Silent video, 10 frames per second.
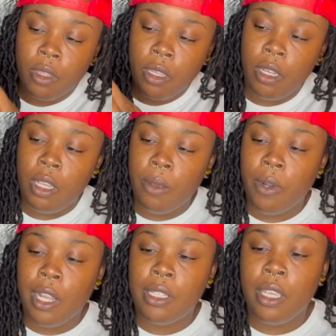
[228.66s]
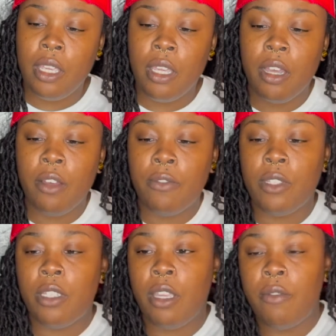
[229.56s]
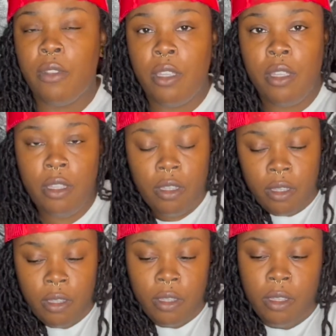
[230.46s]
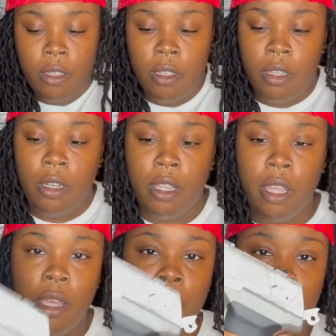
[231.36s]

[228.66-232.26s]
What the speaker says: and then when I take it off of safety, the hammer